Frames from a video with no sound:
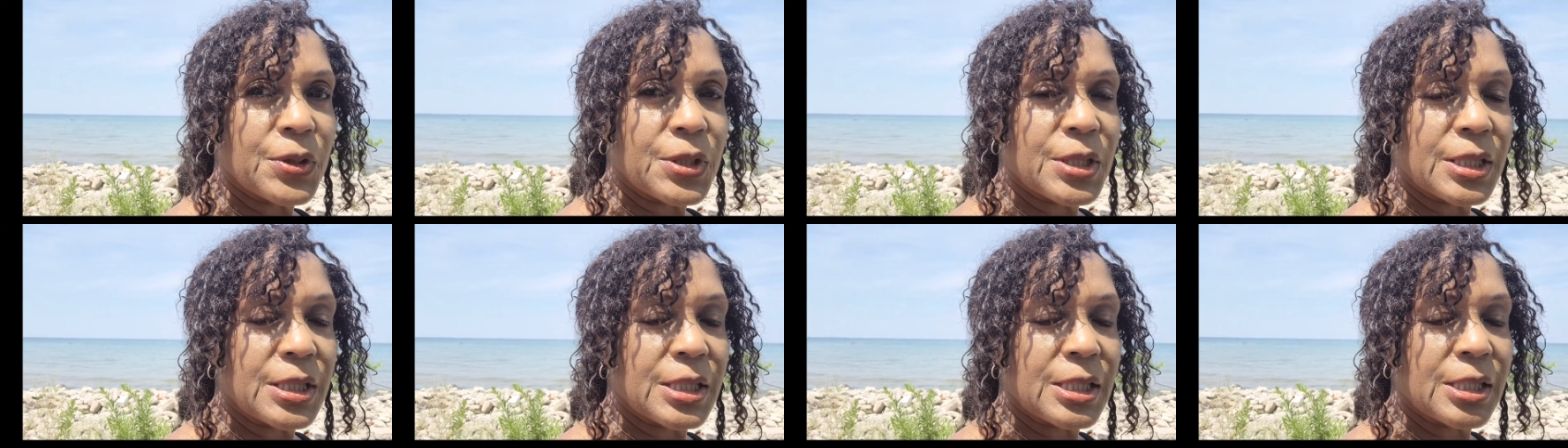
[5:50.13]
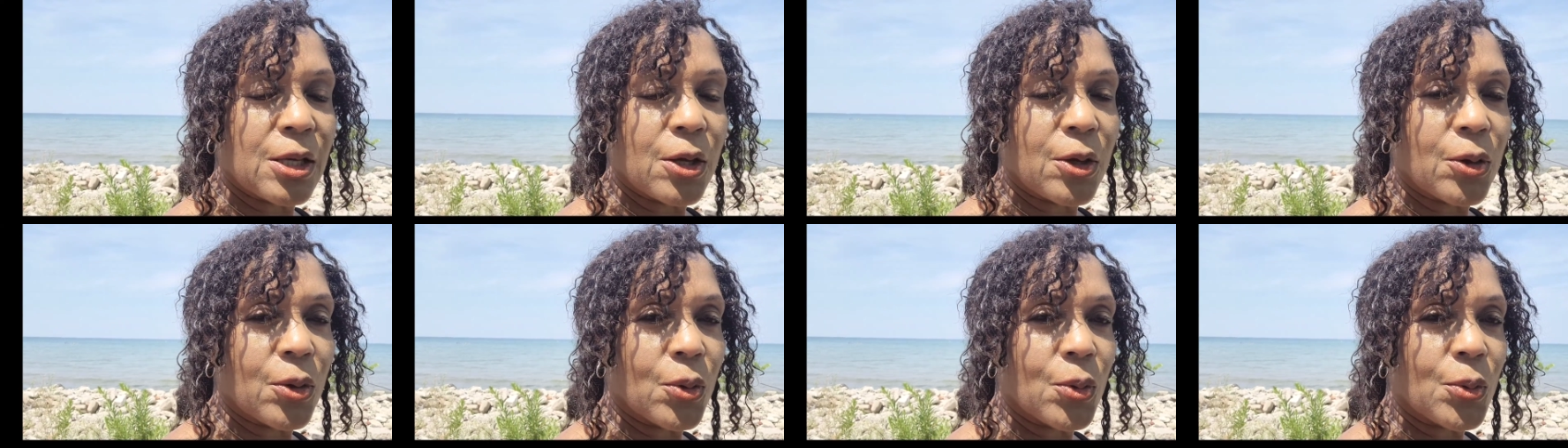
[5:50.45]

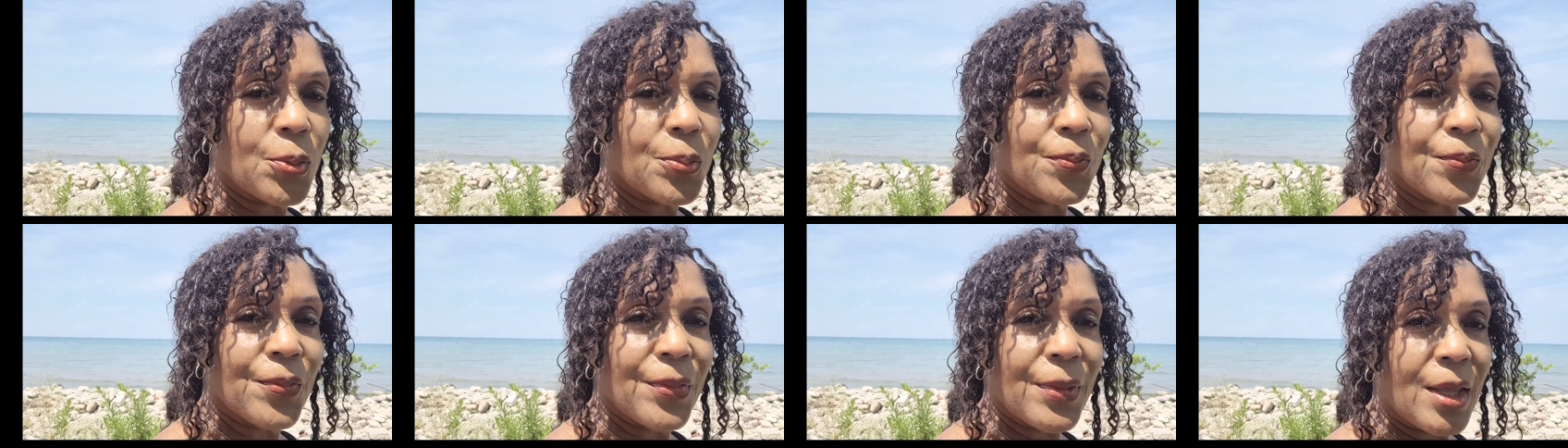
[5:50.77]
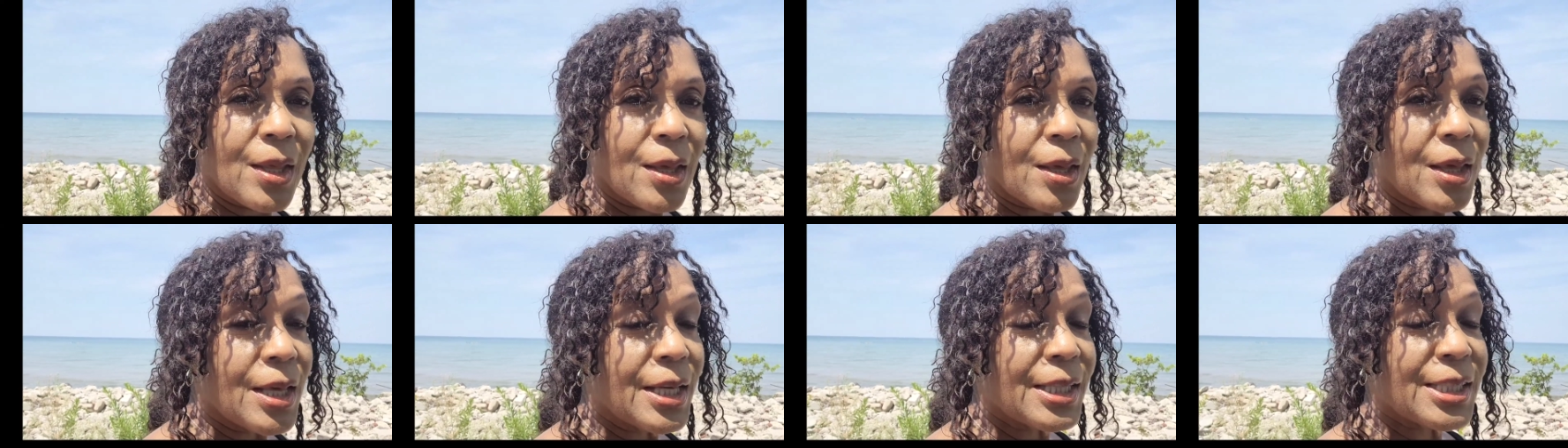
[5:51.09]
so
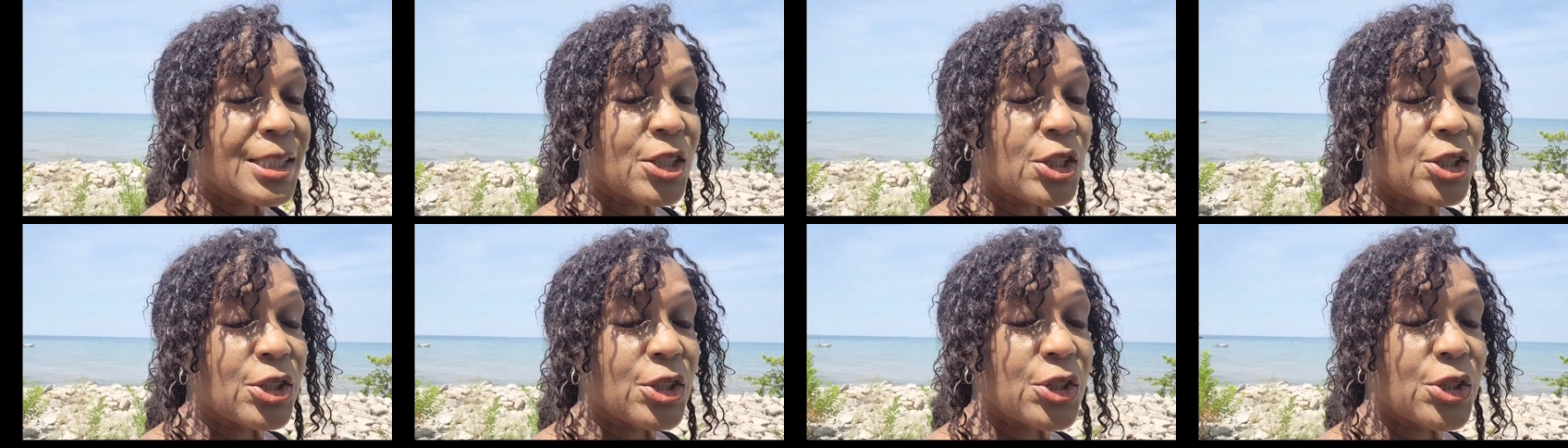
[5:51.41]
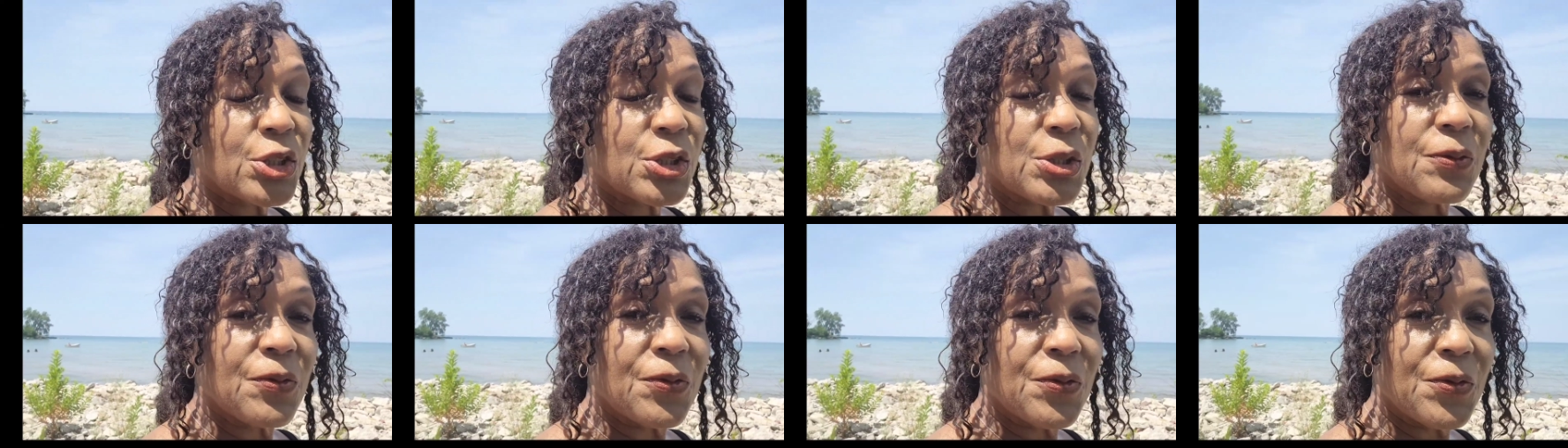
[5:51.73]
it's
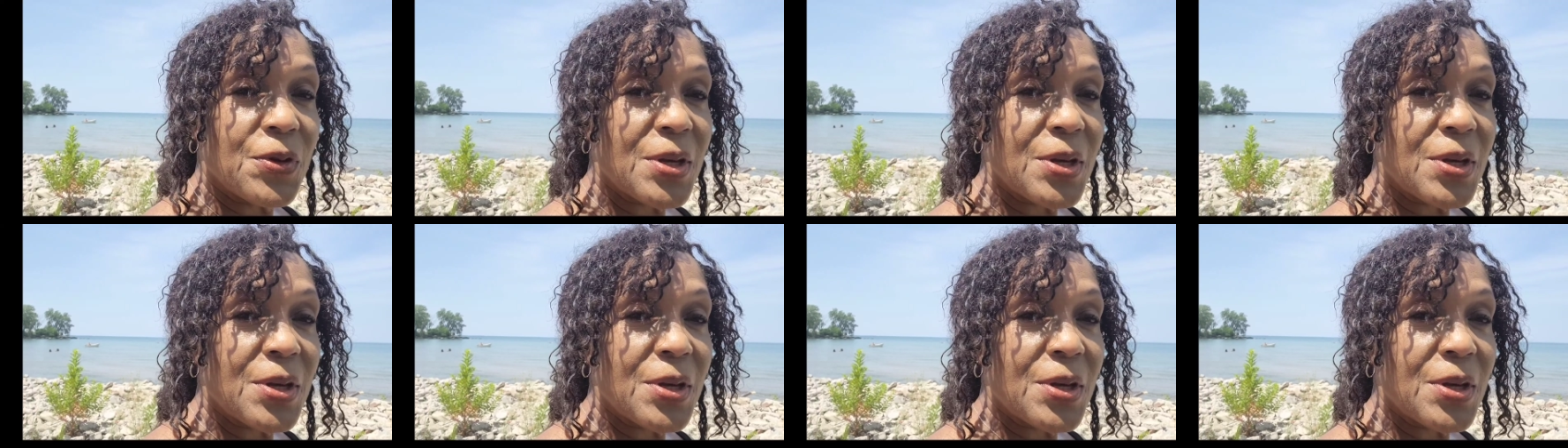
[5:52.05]
just